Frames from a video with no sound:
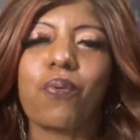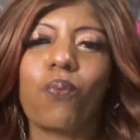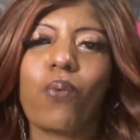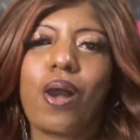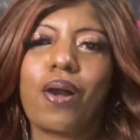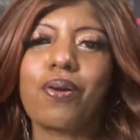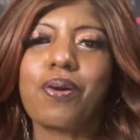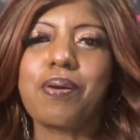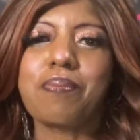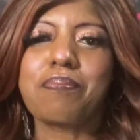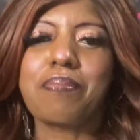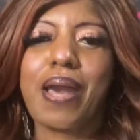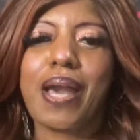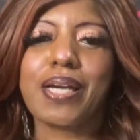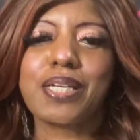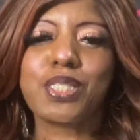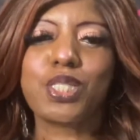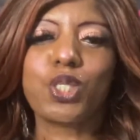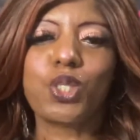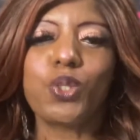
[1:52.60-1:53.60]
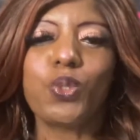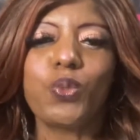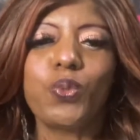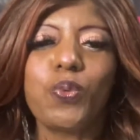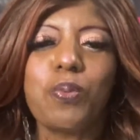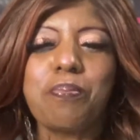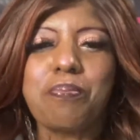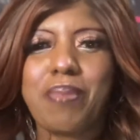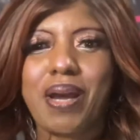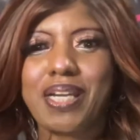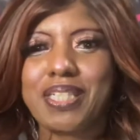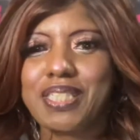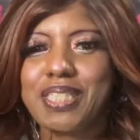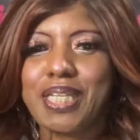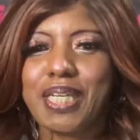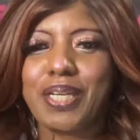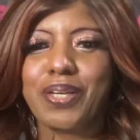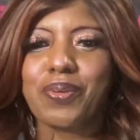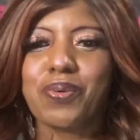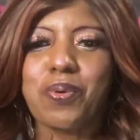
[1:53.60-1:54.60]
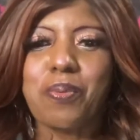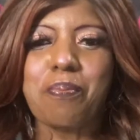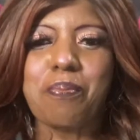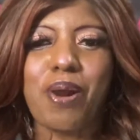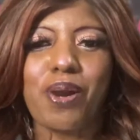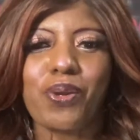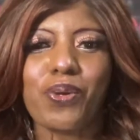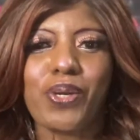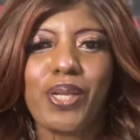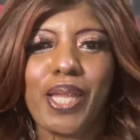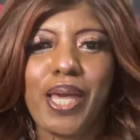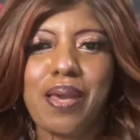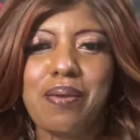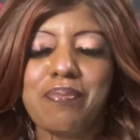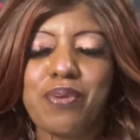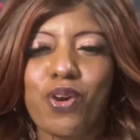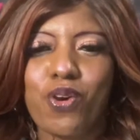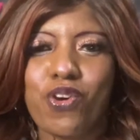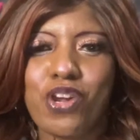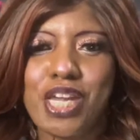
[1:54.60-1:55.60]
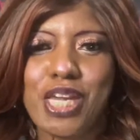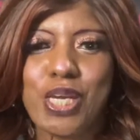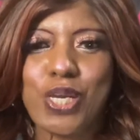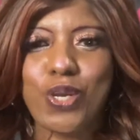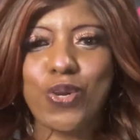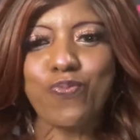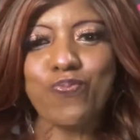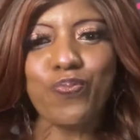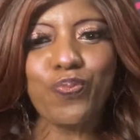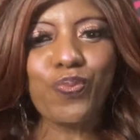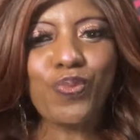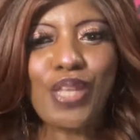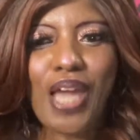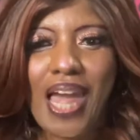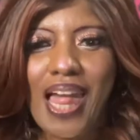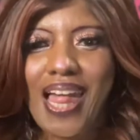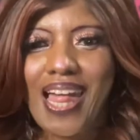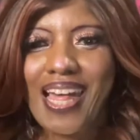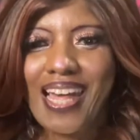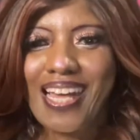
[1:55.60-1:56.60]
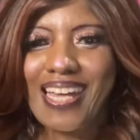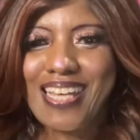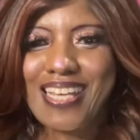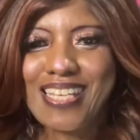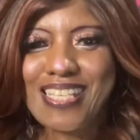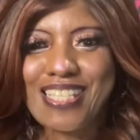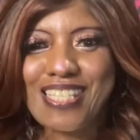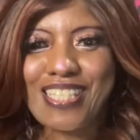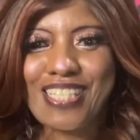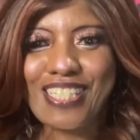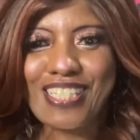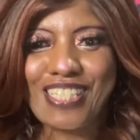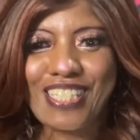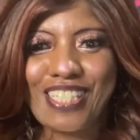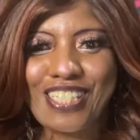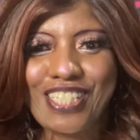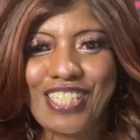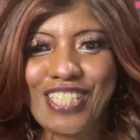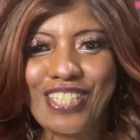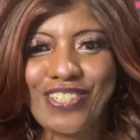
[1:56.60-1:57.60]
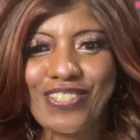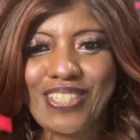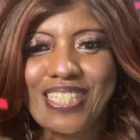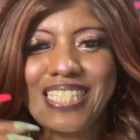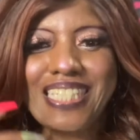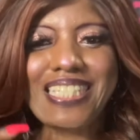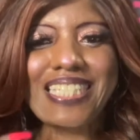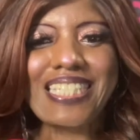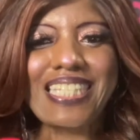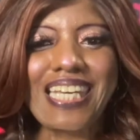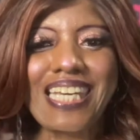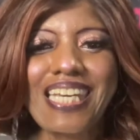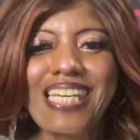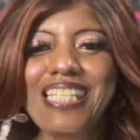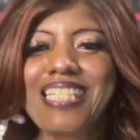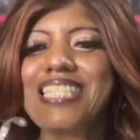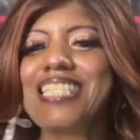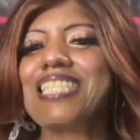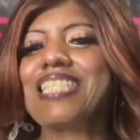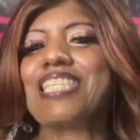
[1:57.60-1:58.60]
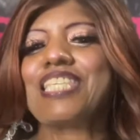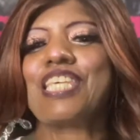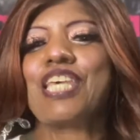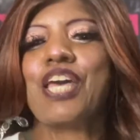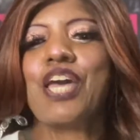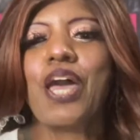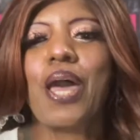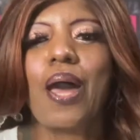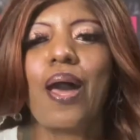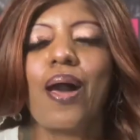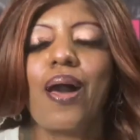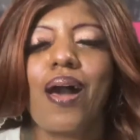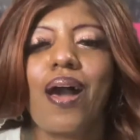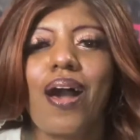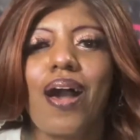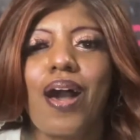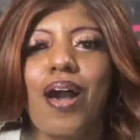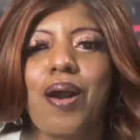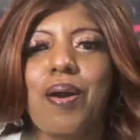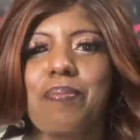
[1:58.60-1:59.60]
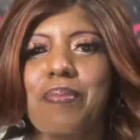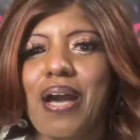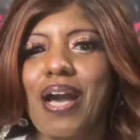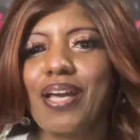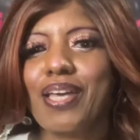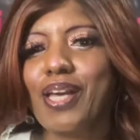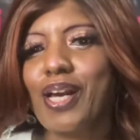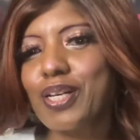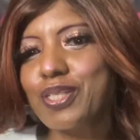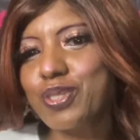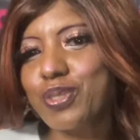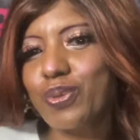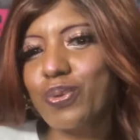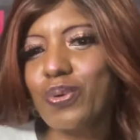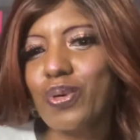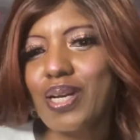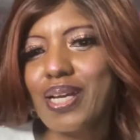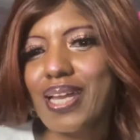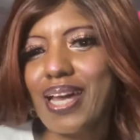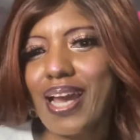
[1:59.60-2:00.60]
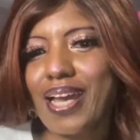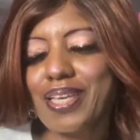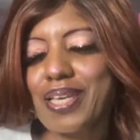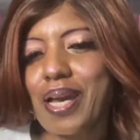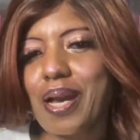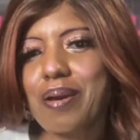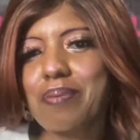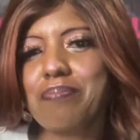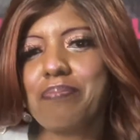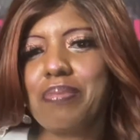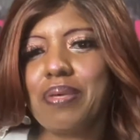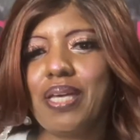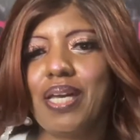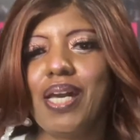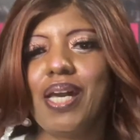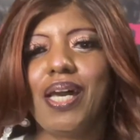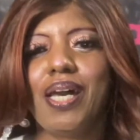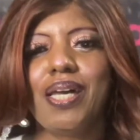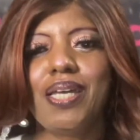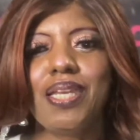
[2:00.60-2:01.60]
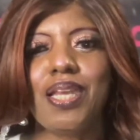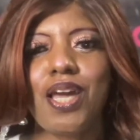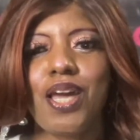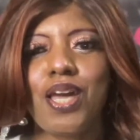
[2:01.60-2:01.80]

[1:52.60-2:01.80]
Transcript: welcome back to my channel. Model Glamour here. As the shirt states, how y'all doing? How y'all been?